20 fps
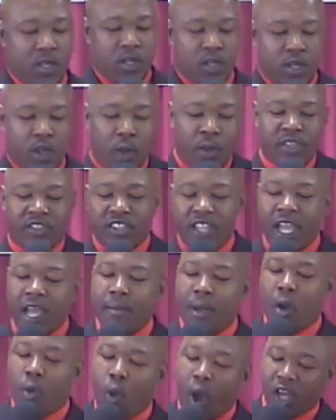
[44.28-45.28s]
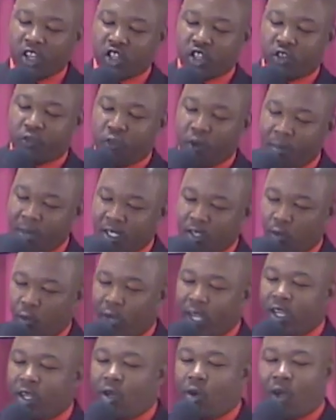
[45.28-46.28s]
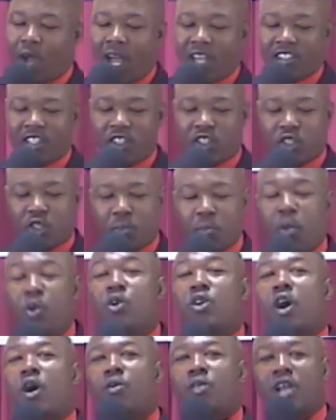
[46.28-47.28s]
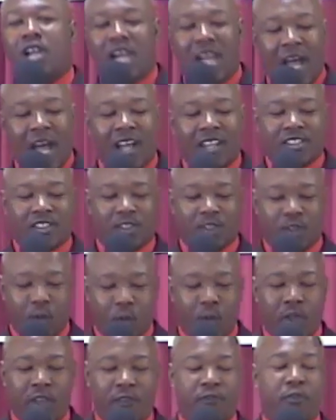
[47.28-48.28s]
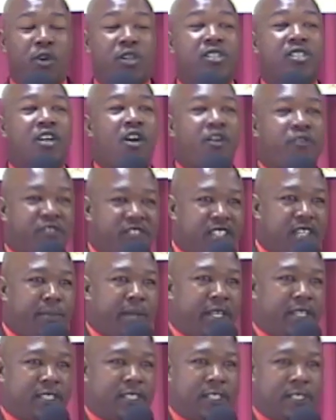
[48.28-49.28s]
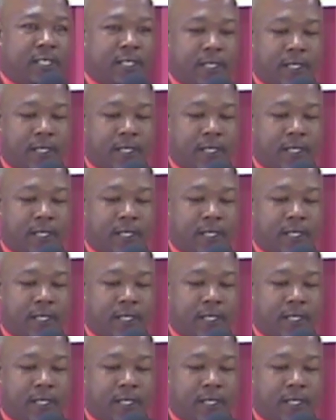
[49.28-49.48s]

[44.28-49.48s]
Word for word: Now his neighbor watched from his window as he smoothed out the last square foot of cement.